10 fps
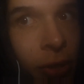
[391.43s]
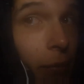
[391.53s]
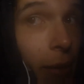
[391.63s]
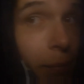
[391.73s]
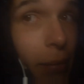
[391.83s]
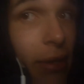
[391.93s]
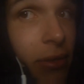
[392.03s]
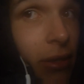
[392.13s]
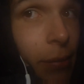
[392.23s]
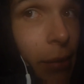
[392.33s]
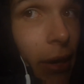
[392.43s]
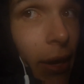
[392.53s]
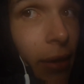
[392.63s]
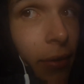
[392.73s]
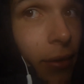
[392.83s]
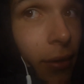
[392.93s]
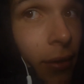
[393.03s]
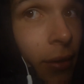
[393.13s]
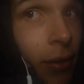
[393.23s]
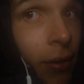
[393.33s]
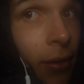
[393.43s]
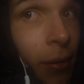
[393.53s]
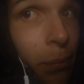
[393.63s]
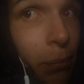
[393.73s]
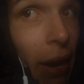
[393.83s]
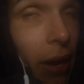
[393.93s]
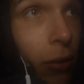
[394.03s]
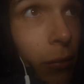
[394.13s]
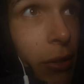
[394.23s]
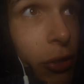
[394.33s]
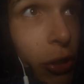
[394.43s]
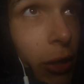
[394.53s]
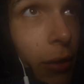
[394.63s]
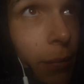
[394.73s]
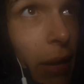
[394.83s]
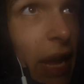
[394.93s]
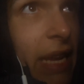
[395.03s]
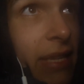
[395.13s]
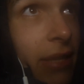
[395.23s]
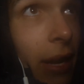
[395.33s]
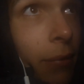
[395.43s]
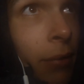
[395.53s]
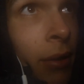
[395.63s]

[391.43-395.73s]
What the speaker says: It basically meant I had to pack all my shit up ASAP.